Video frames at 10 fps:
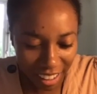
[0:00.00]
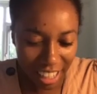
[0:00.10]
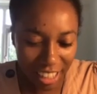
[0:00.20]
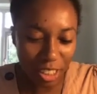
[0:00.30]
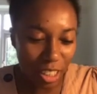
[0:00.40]

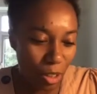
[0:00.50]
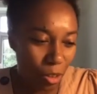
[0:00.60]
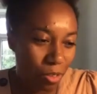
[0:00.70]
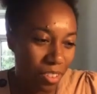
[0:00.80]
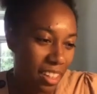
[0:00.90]
just
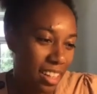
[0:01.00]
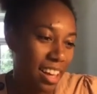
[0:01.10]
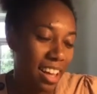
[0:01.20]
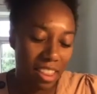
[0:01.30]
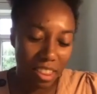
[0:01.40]
love
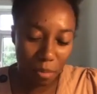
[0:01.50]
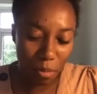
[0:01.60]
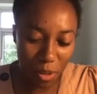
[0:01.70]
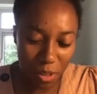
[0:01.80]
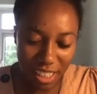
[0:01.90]
the
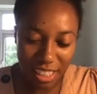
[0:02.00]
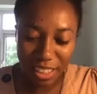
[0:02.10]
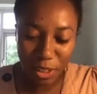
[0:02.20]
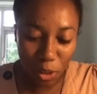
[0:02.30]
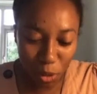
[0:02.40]
music,
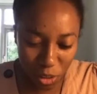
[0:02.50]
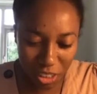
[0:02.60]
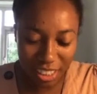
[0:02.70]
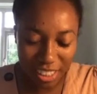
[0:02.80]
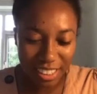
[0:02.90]
the
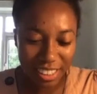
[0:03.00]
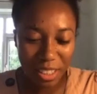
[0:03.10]
cultures,